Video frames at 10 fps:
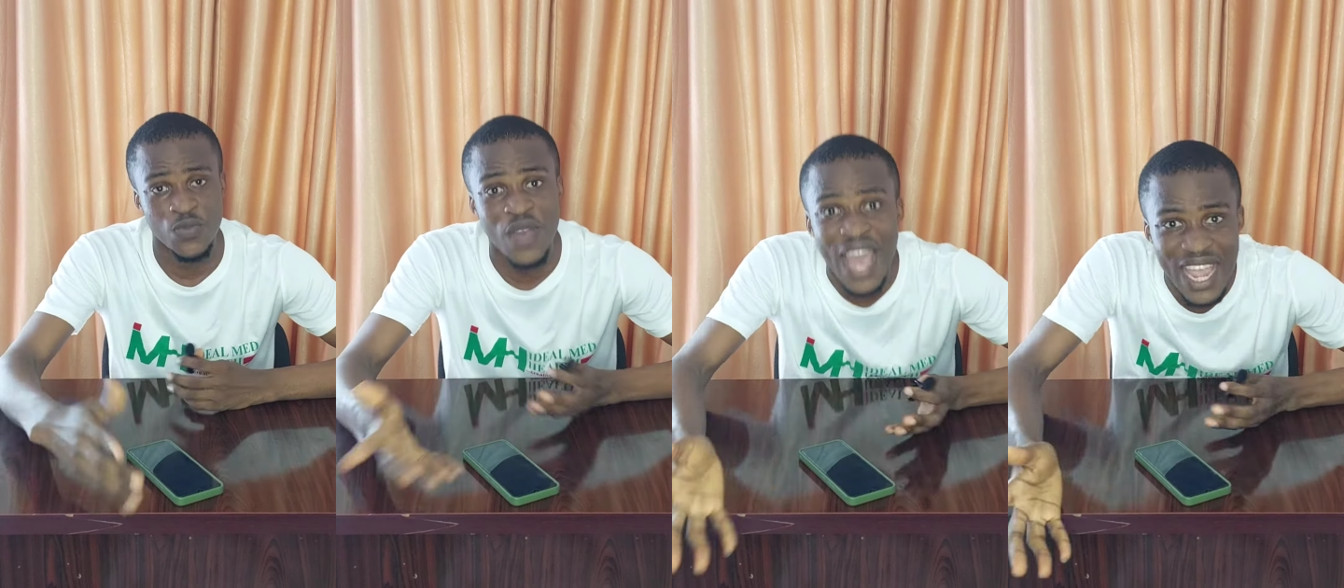
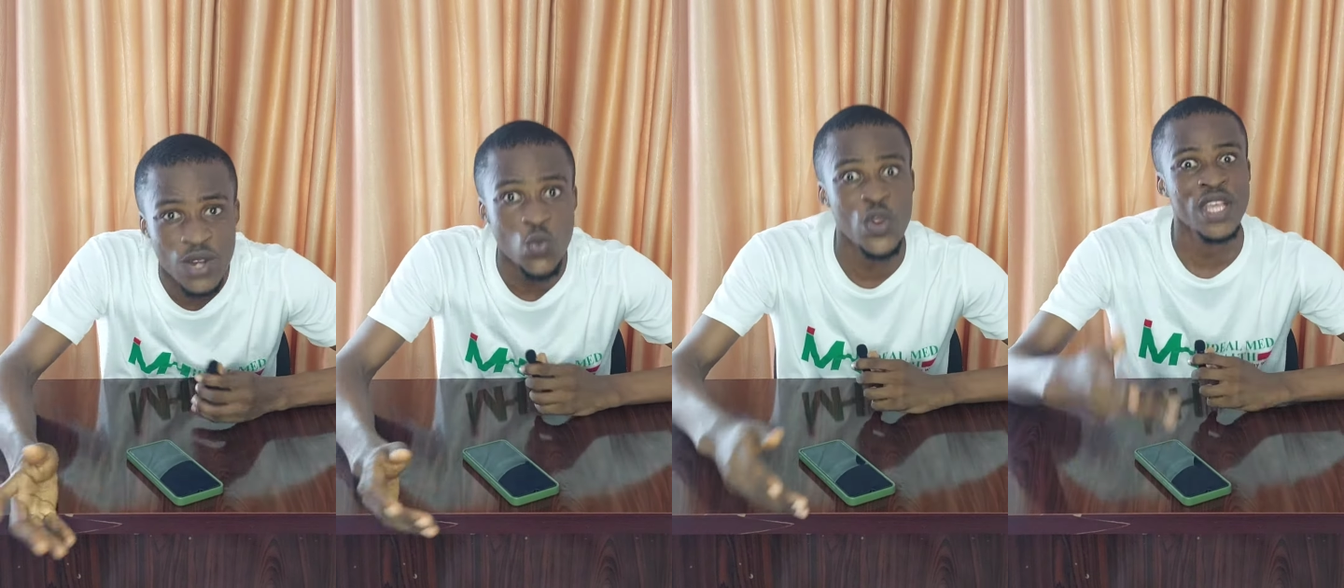
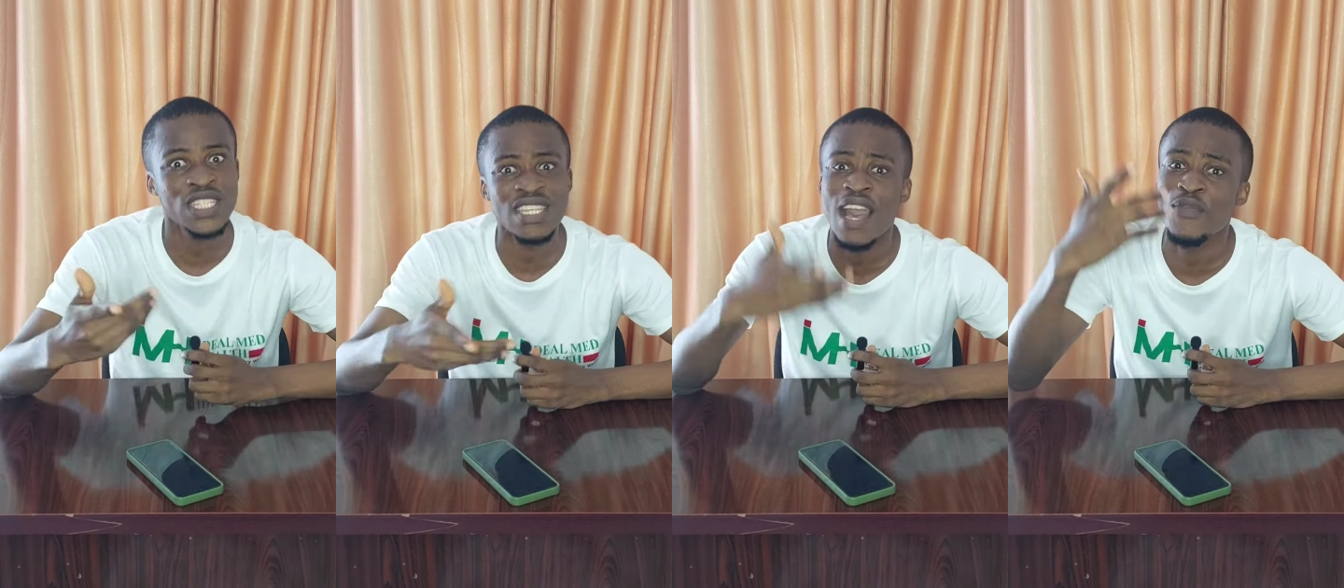Fine, we
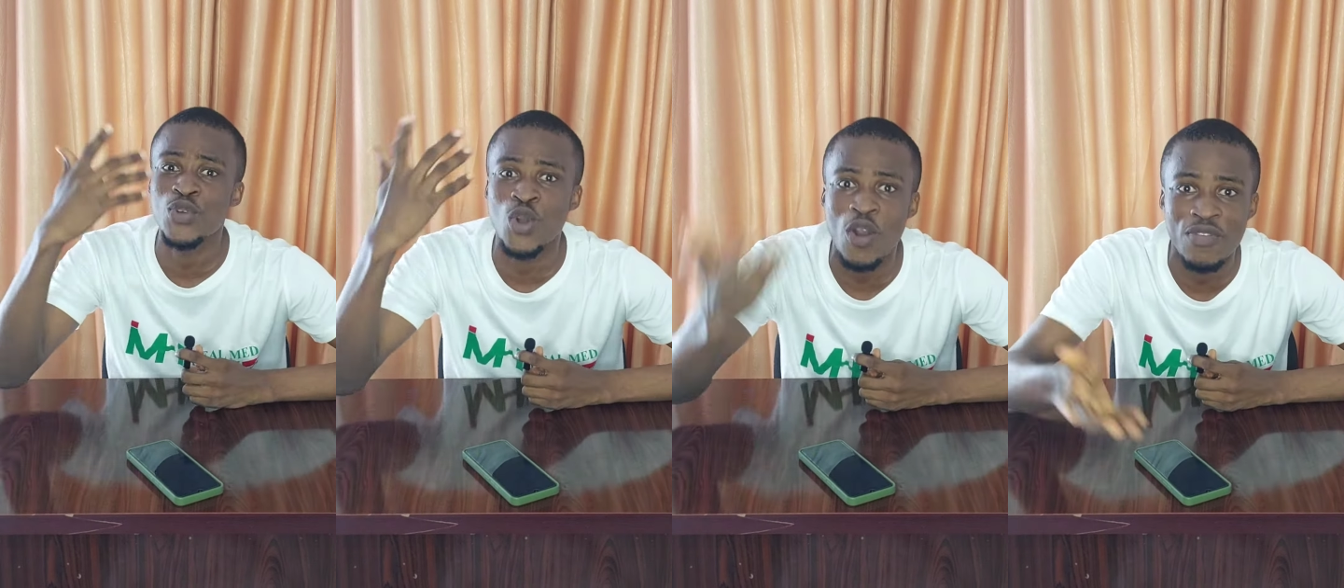still have
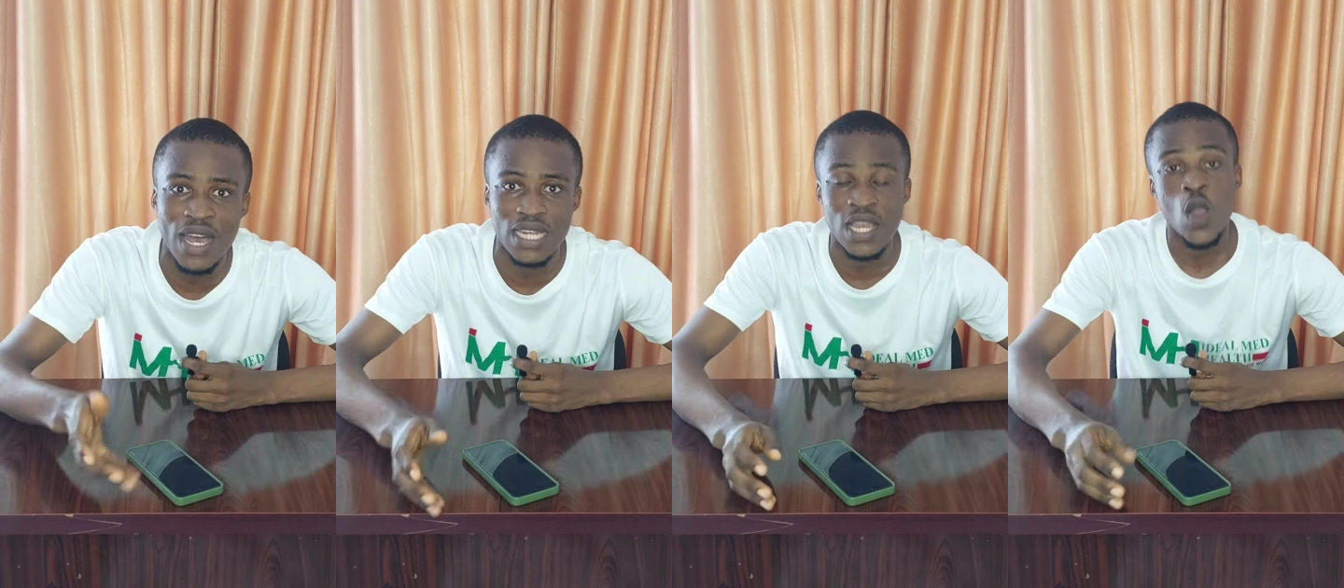you
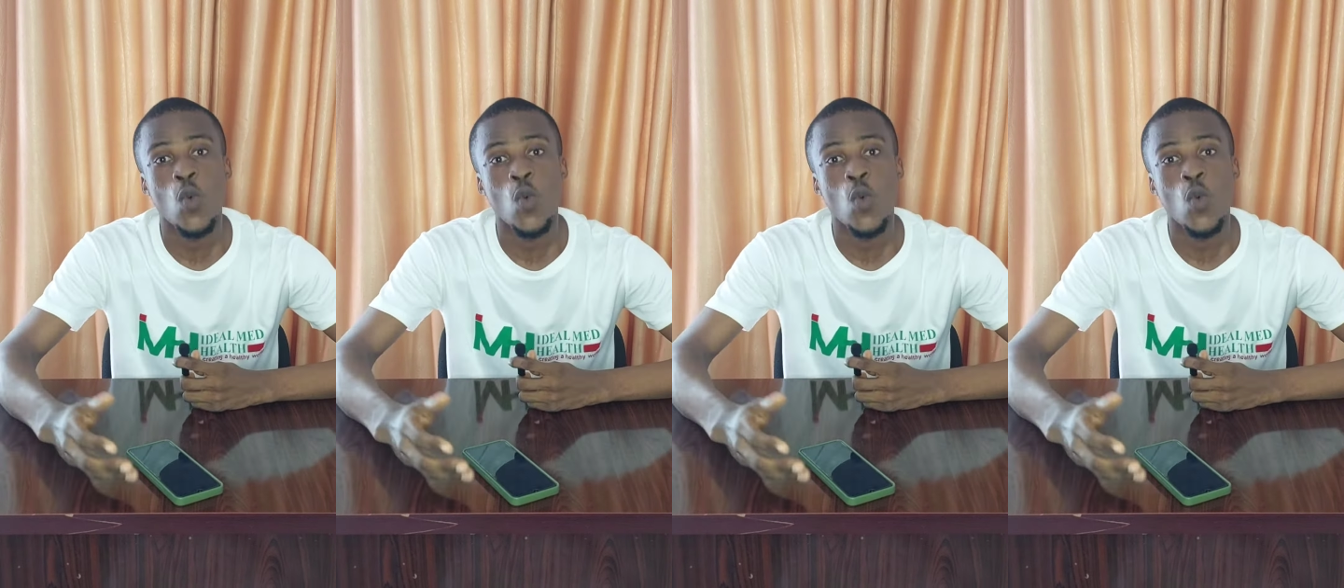covered.